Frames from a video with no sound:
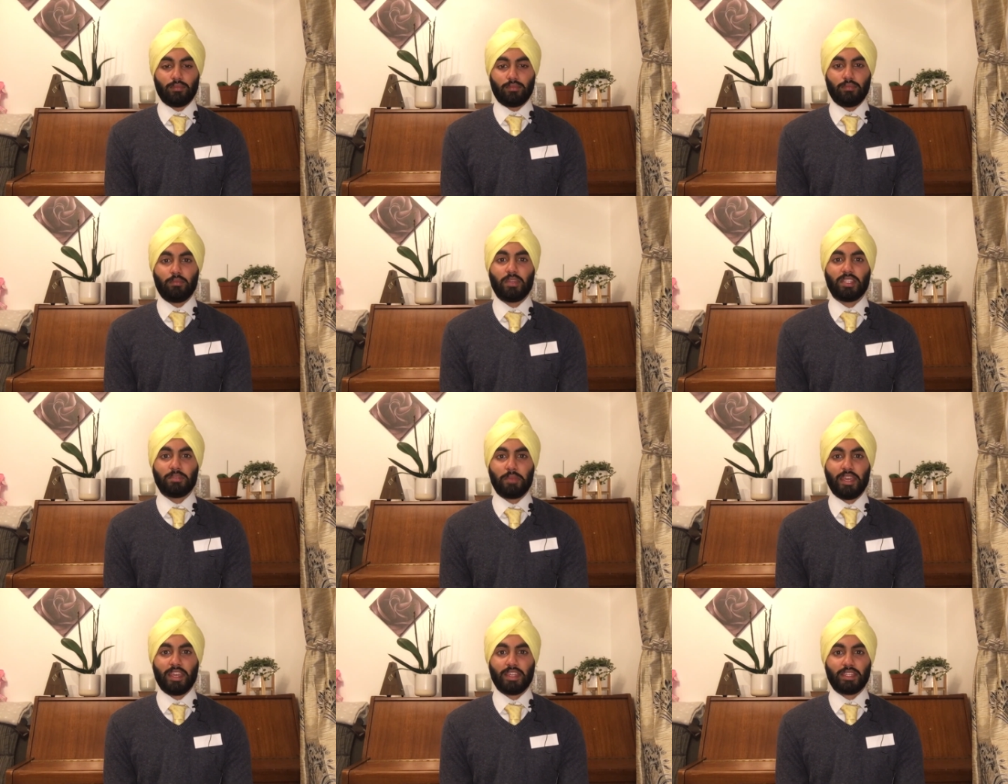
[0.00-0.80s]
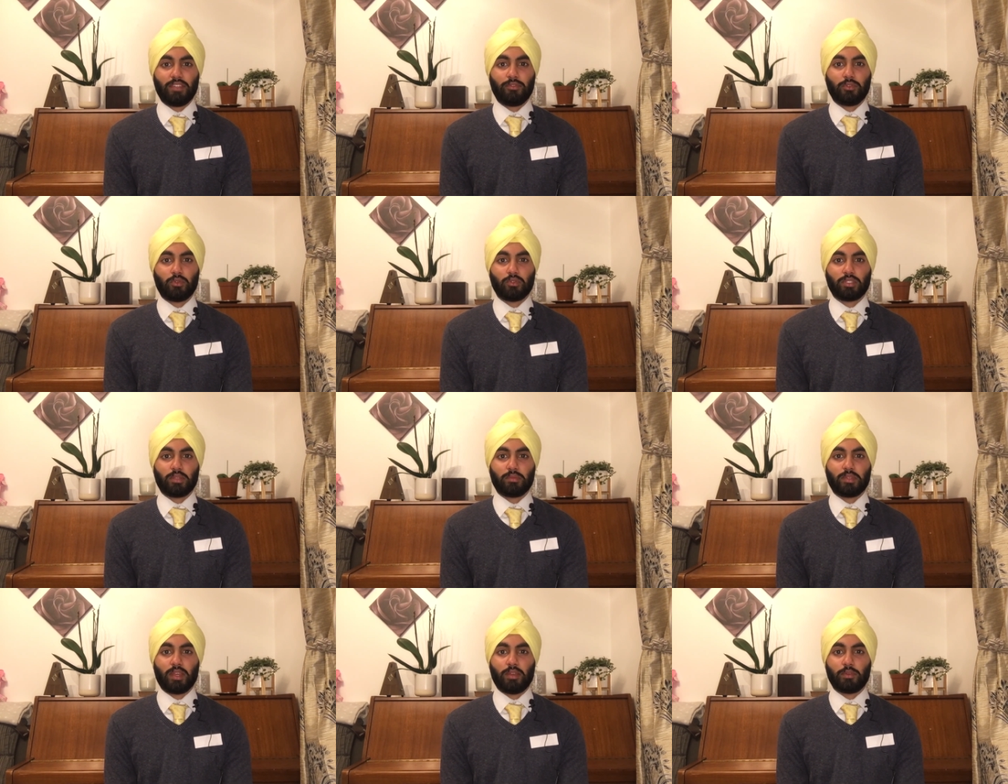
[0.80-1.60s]
because it may get difficult
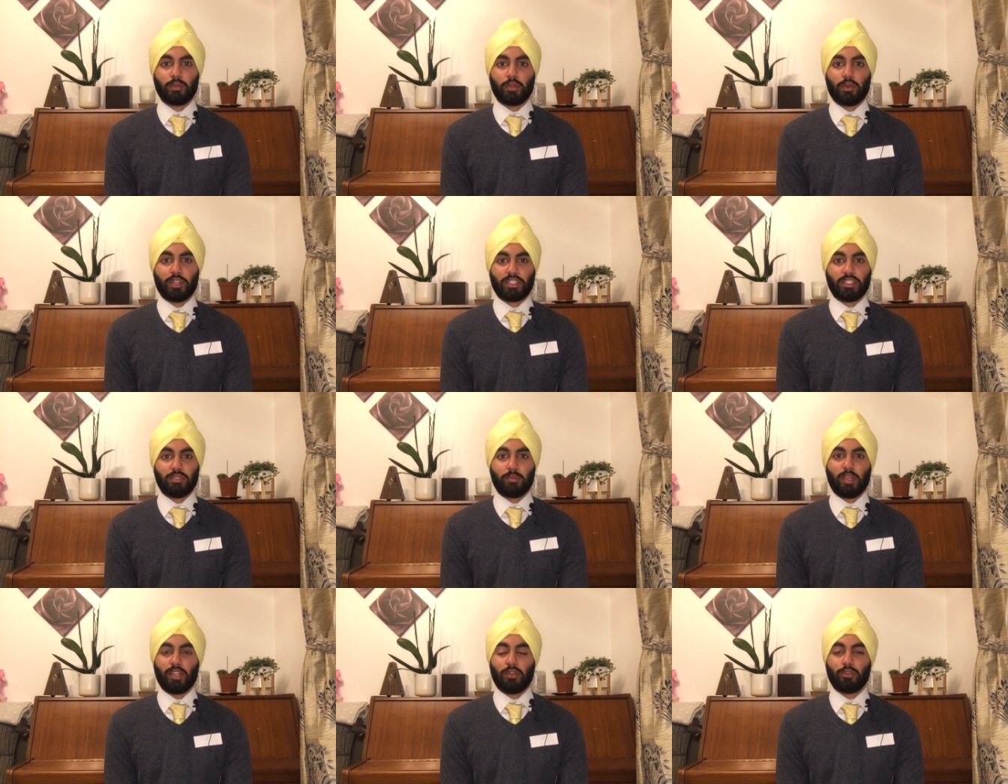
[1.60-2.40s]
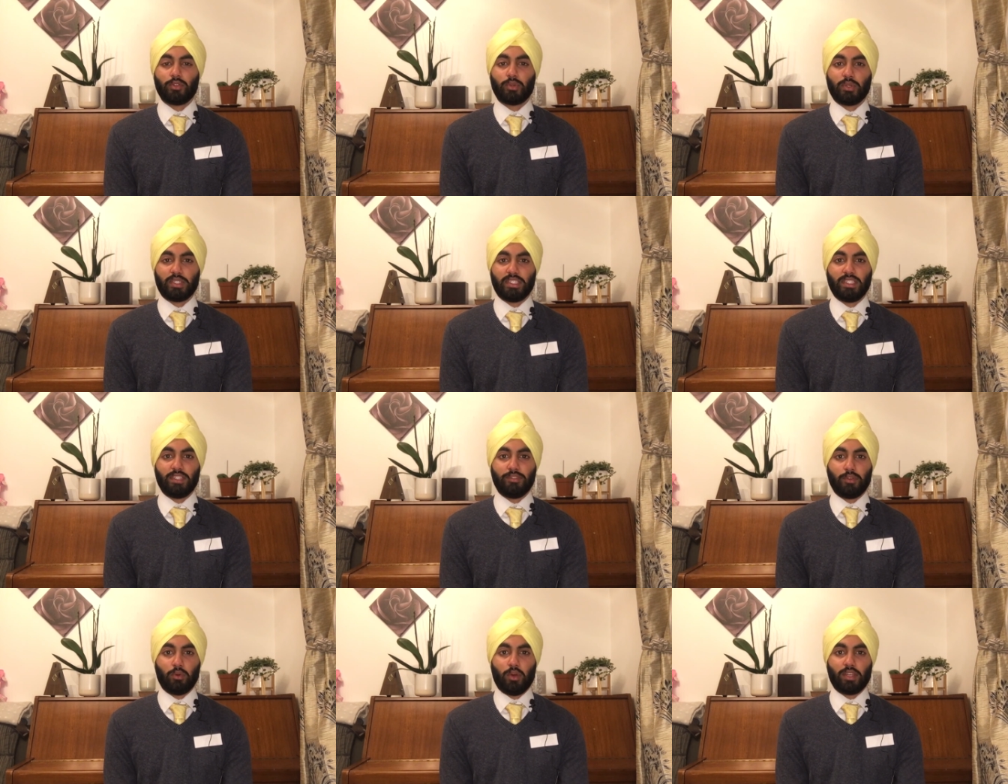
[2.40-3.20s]
sometimes with the questions being notoriously
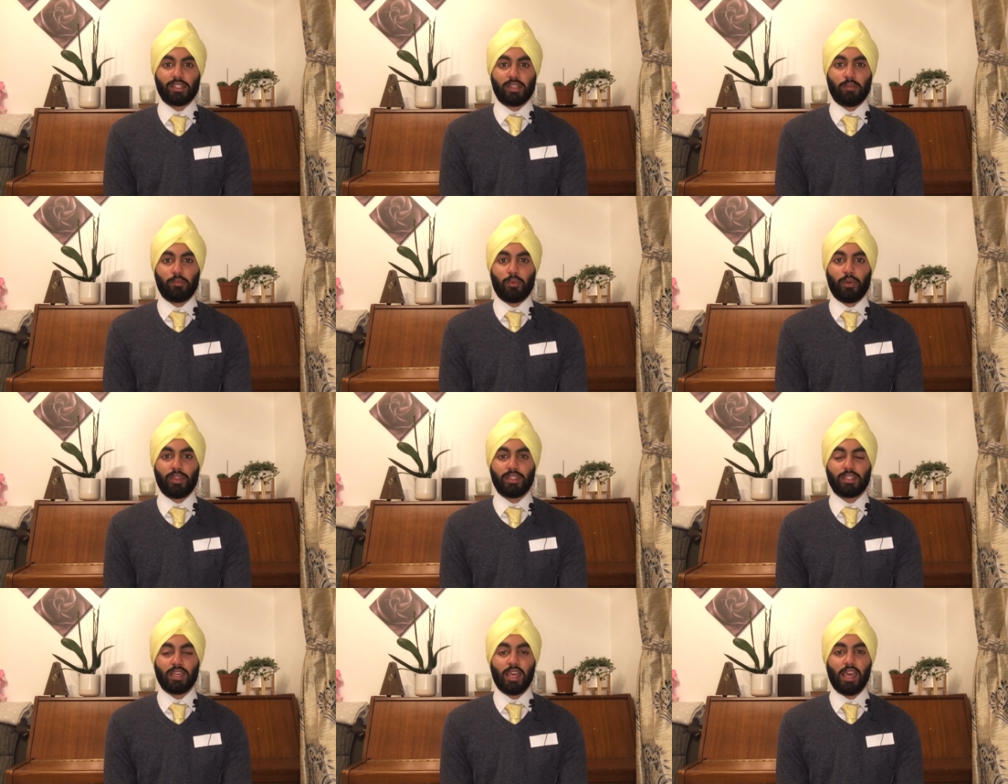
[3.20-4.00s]
difficult at some points,